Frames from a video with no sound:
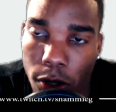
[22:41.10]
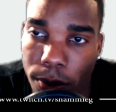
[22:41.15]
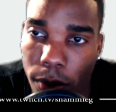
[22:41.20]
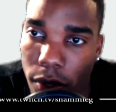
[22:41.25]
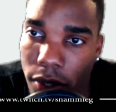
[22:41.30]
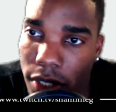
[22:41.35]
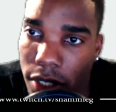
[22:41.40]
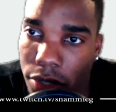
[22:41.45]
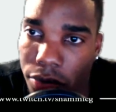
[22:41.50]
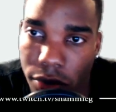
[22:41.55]

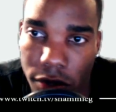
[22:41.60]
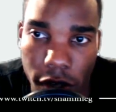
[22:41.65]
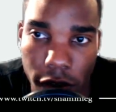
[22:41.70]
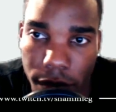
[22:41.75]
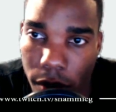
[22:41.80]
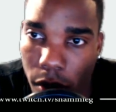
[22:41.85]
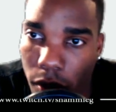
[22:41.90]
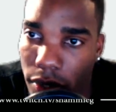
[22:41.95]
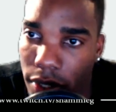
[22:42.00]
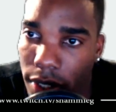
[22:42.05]
reserve
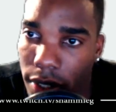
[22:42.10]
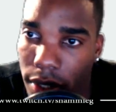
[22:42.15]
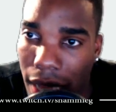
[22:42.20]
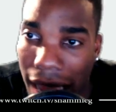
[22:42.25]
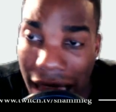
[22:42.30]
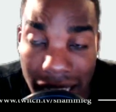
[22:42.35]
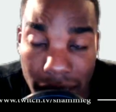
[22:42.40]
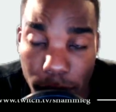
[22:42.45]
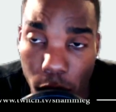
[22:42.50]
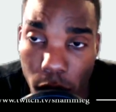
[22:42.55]
bonuses,
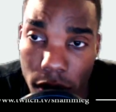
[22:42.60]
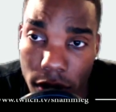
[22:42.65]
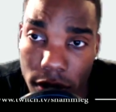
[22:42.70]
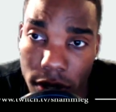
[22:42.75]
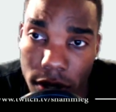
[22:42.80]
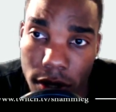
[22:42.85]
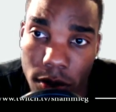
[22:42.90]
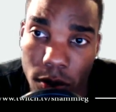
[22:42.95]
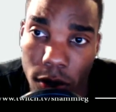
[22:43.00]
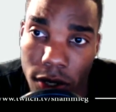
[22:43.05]
any
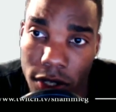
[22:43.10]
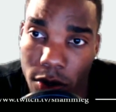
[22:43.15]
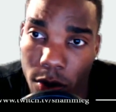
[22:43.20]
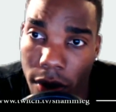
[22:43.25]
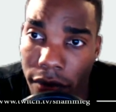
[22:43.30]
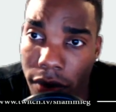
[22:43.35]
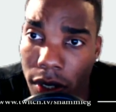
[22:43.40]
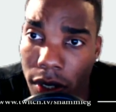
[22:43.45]
bonus whatsoever.